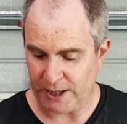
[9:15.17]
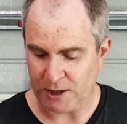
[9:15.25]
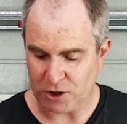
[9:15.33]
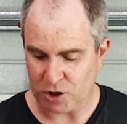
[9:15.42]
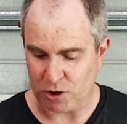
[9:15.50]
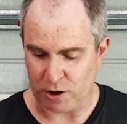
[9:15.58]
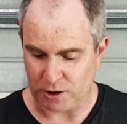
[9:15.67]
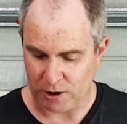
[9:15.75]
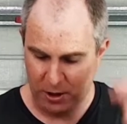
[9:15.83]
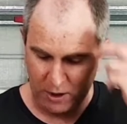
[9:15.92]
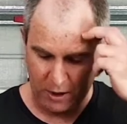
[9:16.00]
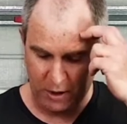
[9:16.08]
a shot
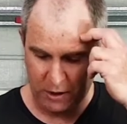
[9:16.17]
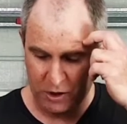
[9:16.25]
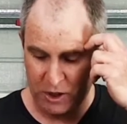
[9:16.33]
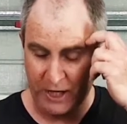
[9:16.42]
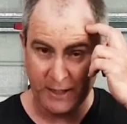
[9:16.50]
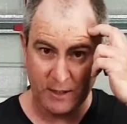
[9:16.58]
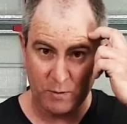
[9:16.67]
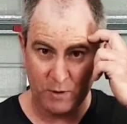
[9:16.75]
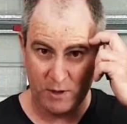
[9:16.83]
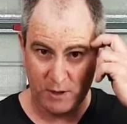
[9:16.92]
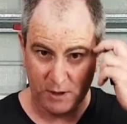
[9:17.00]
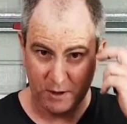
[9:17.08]
just with the
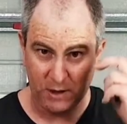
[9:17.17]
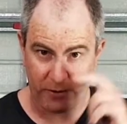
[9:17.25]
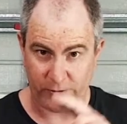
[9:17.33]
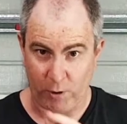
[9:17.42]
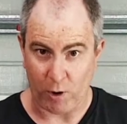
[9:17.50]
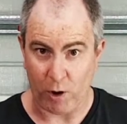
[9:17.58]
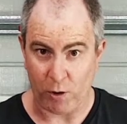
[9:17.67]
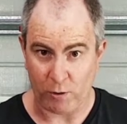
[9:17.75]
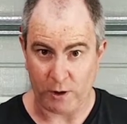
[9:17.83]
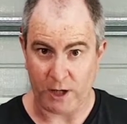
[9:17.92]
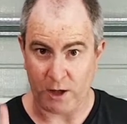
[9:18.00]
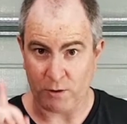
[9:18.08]
Tolifo
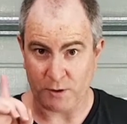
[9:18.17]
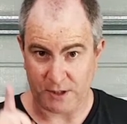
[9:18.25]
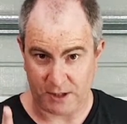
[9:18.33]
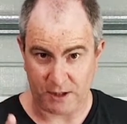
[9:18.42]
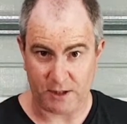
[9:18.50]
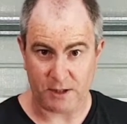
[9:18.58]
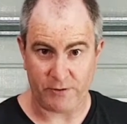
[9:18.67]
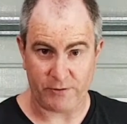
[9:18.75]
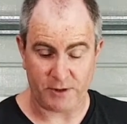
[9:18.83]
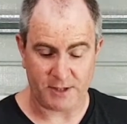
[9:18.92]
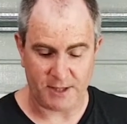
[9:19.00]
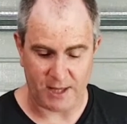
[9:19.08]
only, and you'll see the
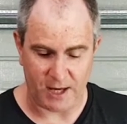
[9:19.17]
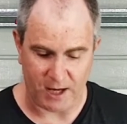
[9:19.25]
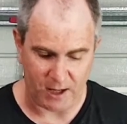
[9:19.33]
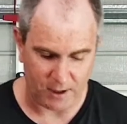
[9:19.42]
difference there.